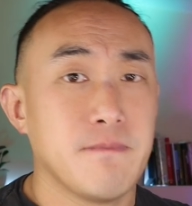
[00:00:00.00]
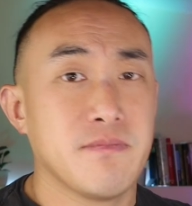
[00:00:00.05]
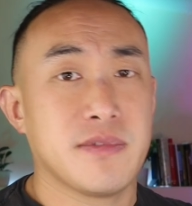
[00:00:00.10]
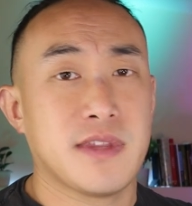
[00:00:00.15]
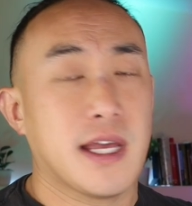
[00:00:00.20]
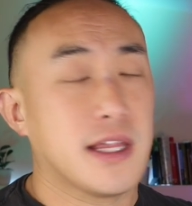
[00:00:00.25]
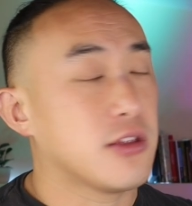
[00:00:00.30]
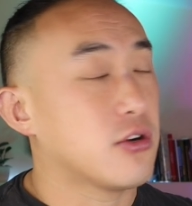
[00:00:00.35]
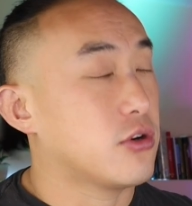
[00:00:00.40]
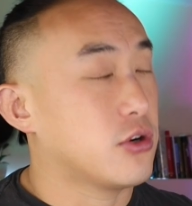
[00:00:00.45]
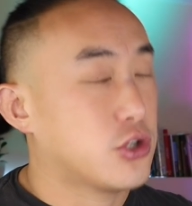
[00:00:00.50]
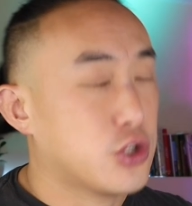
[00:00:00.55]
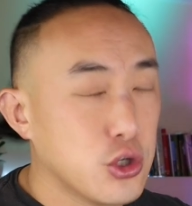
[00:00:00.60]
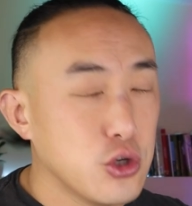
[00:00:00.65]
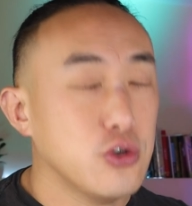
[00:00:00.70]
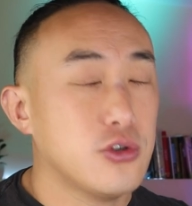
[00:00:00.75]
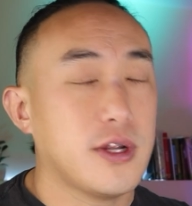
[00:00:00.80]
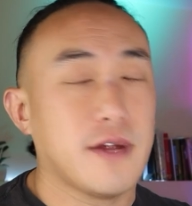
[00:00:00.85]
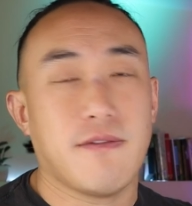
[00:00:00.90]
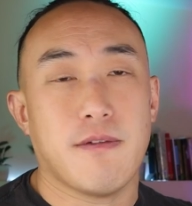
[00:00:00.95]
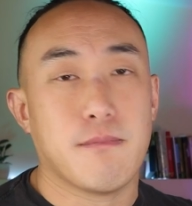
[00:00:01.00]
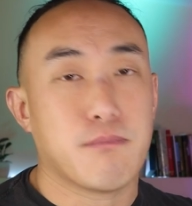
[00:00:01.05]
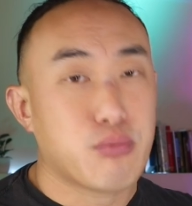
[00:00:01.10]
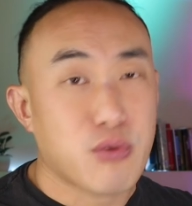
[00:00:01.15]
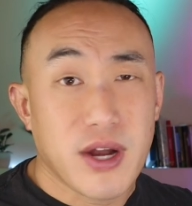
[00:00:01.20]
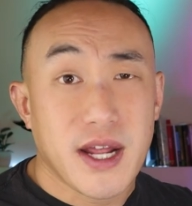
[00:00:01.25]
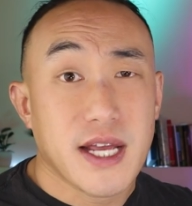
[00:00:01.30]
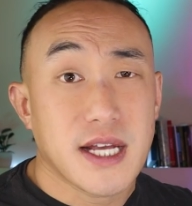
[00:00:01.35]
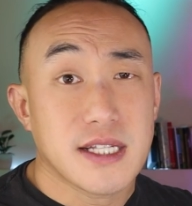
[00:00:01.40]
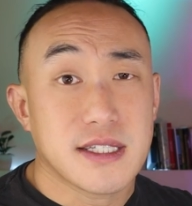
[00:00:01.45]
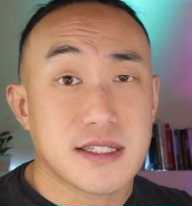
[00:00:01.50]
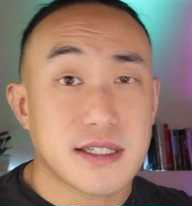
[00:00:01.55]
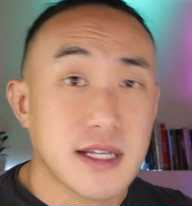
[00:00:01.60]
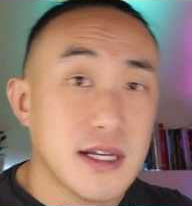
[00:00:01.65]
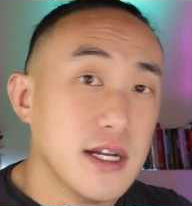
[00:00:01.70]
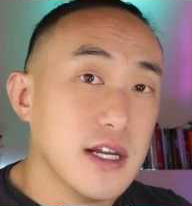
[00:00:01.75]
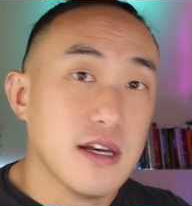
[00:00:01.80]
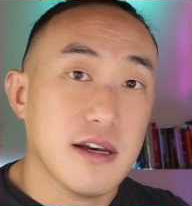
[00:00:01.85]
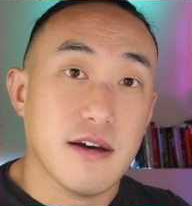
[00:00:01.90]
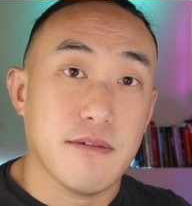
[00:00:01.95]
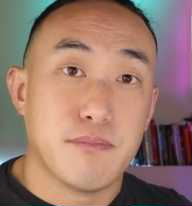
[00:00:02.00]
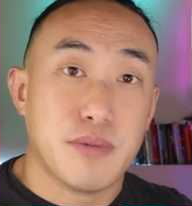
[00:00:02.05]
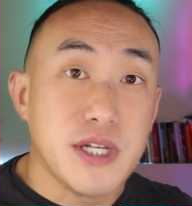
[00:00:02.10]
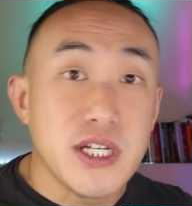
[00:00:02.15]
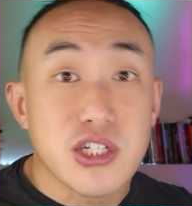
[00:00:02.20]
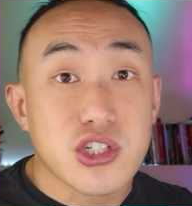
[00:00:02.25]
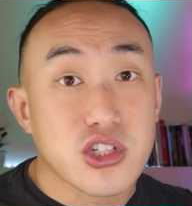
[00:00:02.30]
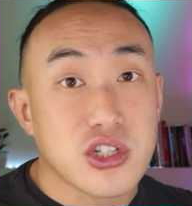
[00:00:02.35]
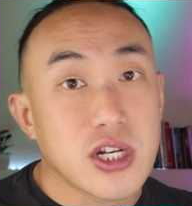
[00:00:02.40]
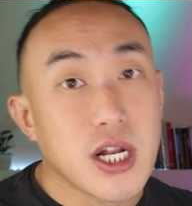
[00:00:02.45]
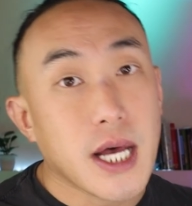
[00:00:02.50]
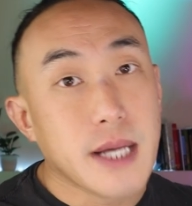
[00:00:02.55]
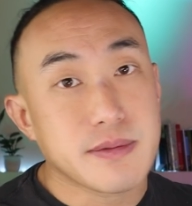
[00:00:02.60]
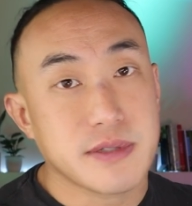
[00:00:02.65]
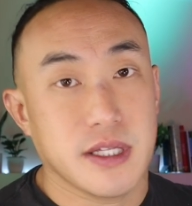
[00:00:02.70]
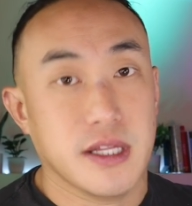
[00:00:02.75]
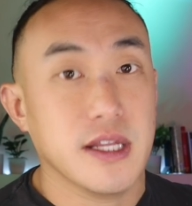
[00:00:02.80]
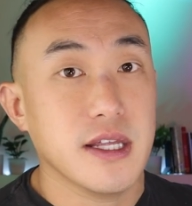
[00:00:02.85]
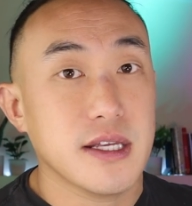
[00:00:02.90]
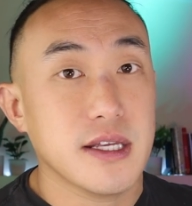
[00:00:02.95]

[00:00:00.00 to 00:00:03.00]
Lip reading: that there are two different brands of peach schnapps in